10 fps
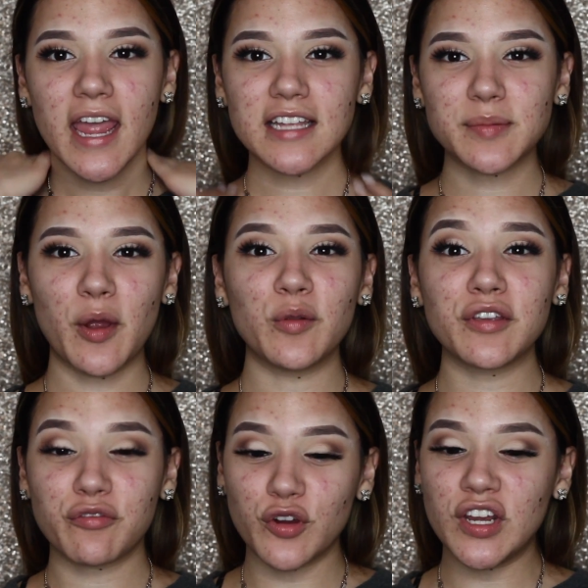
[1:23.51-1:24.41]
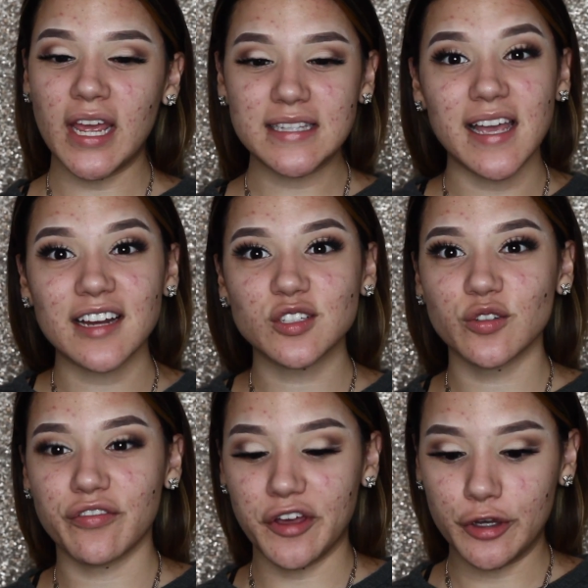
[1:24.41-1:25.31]
it's my only free day to
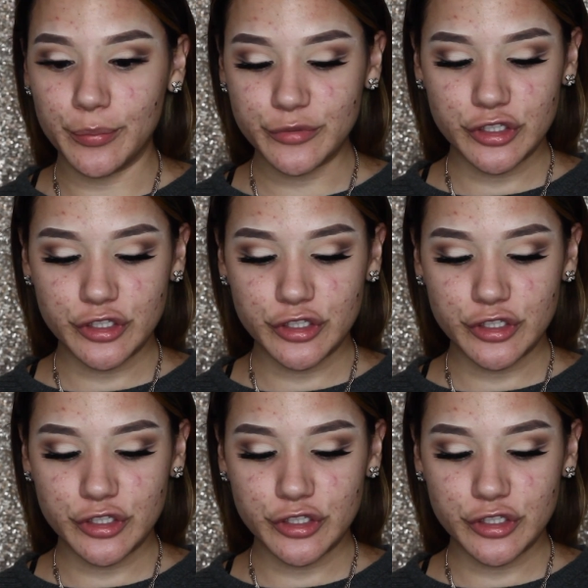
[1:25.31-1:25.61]
actually film.